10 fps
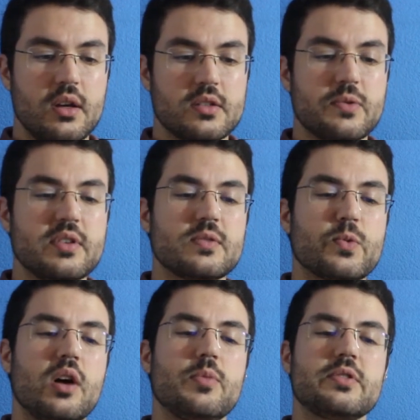So this
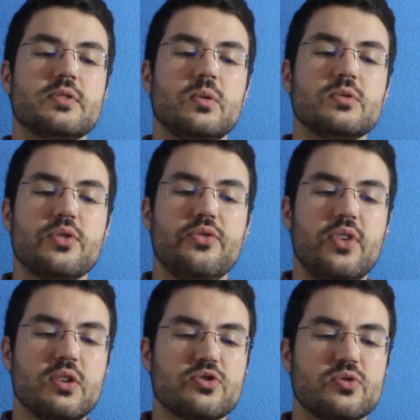grammar is also
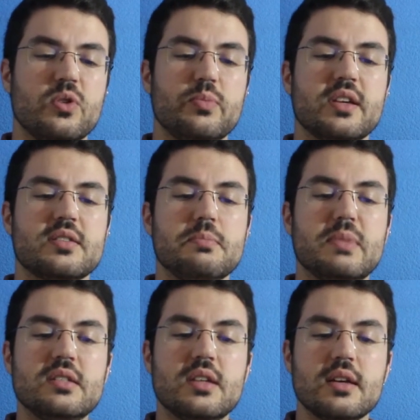functional because it
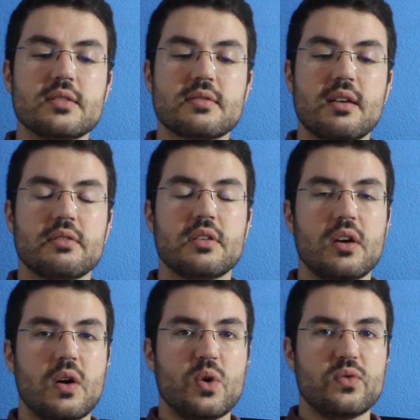maintains that
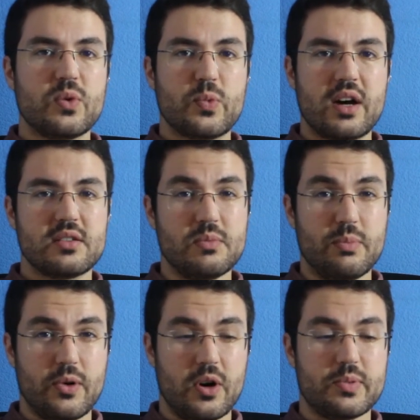the overriding
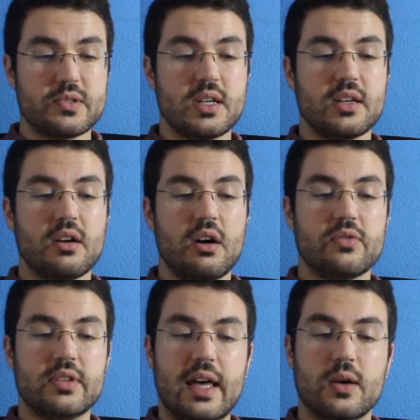property
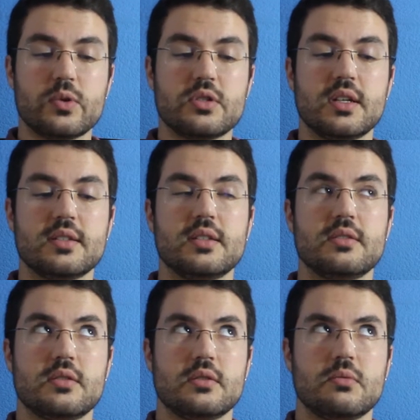of language is
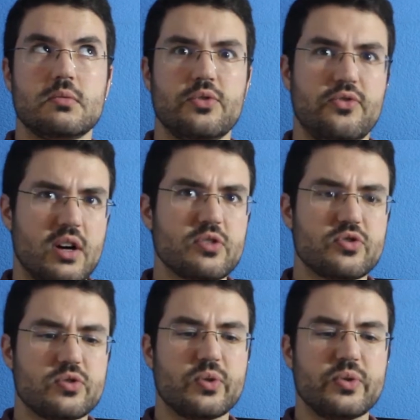its
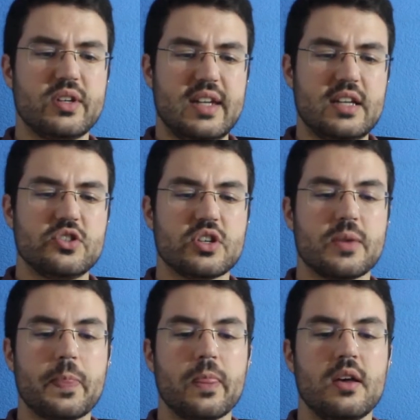functional nature,
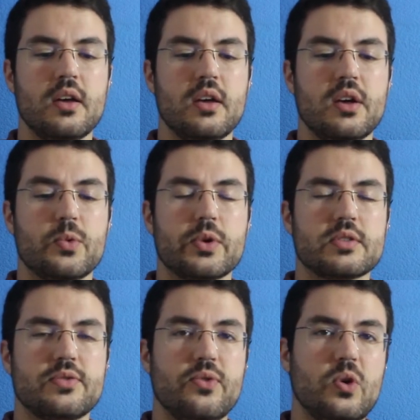
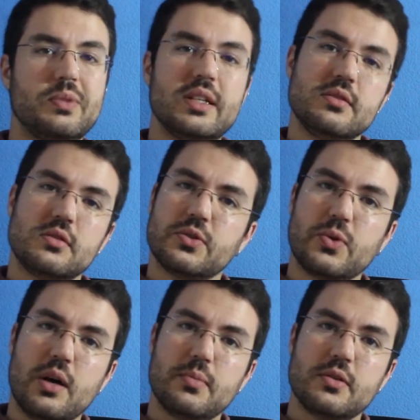whereas formalist
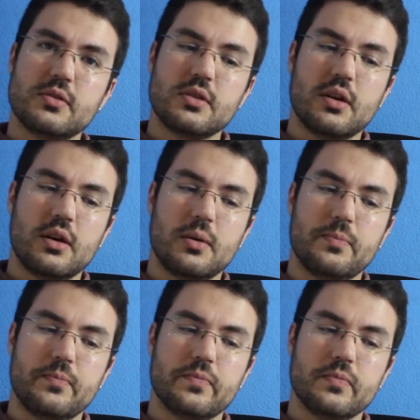grammars
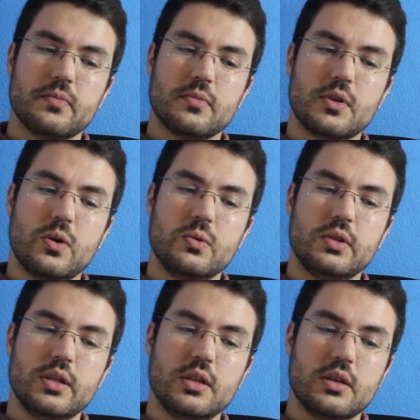
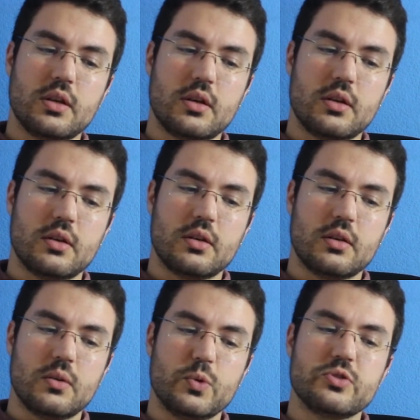only
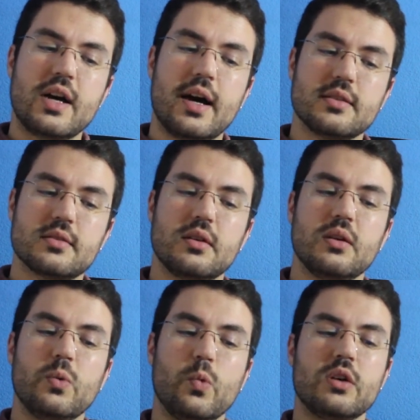would ask,
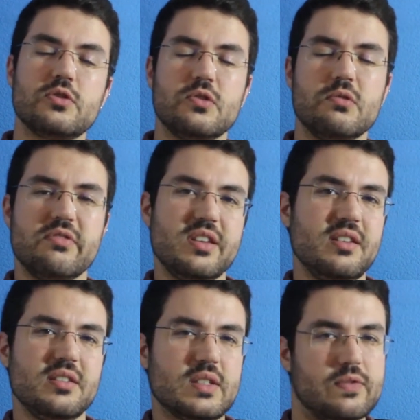what do
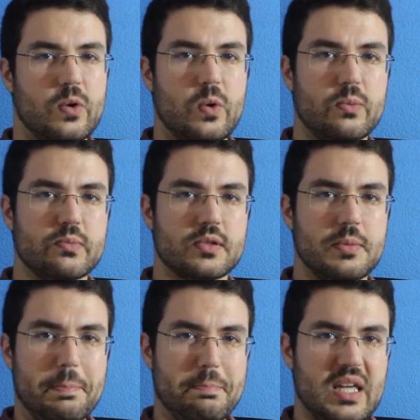these
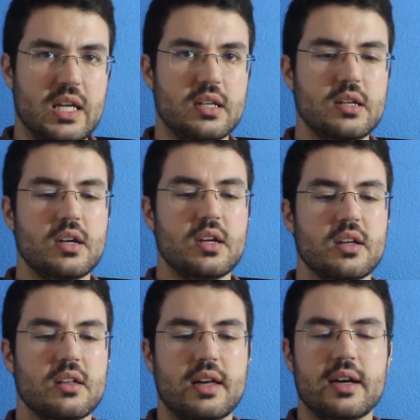forms mean?
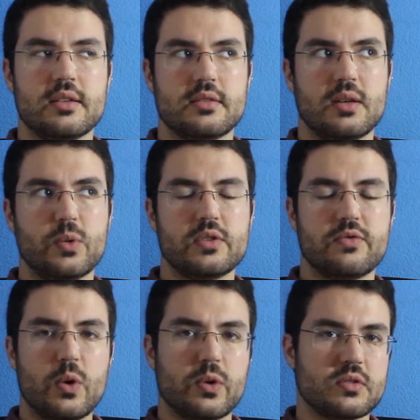That is, they would
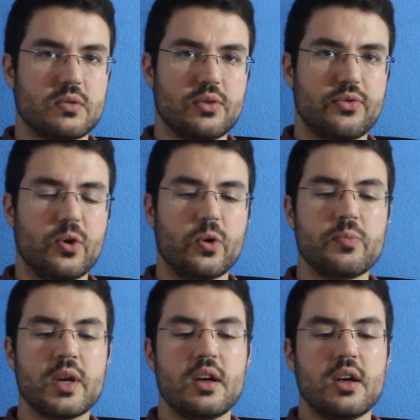focus on the form.
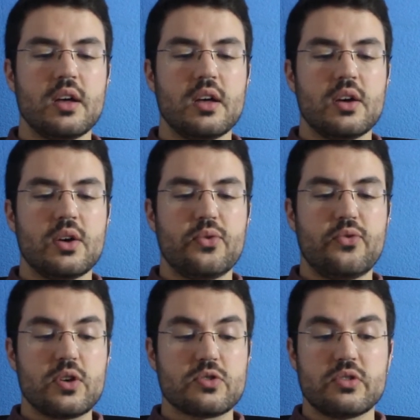
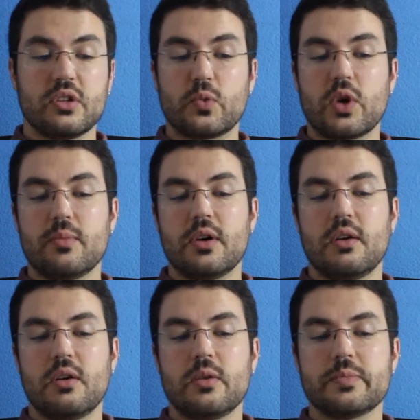Functional grammar
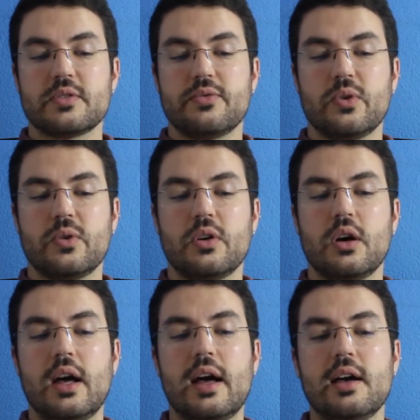opts for
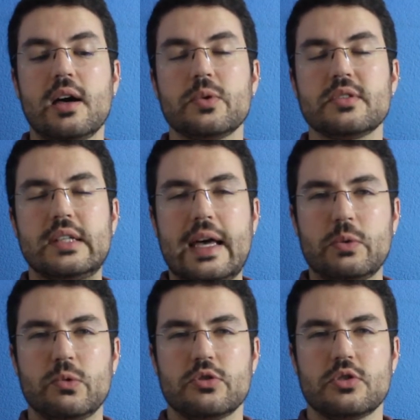how is
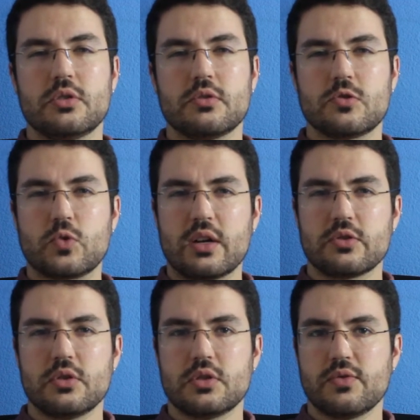language
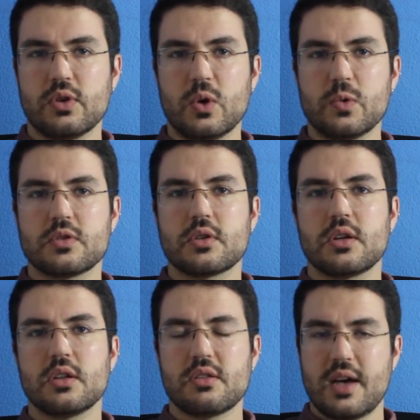structured for use?
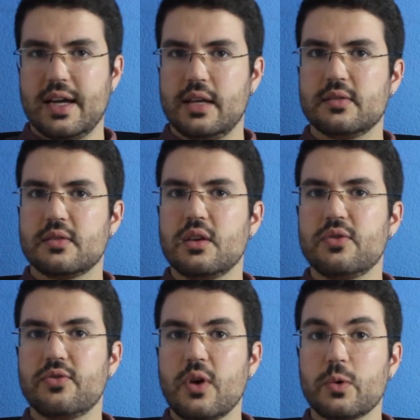That is, they
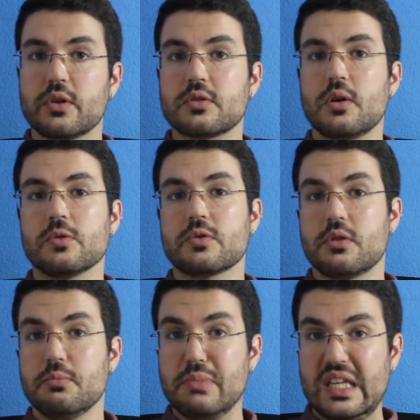focus on
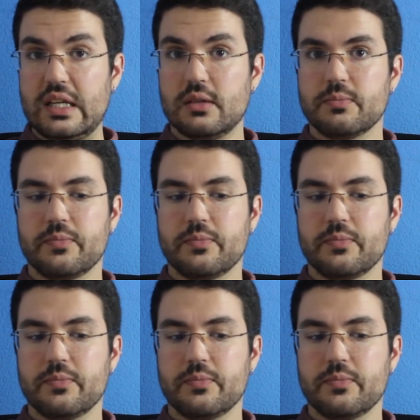the meaning.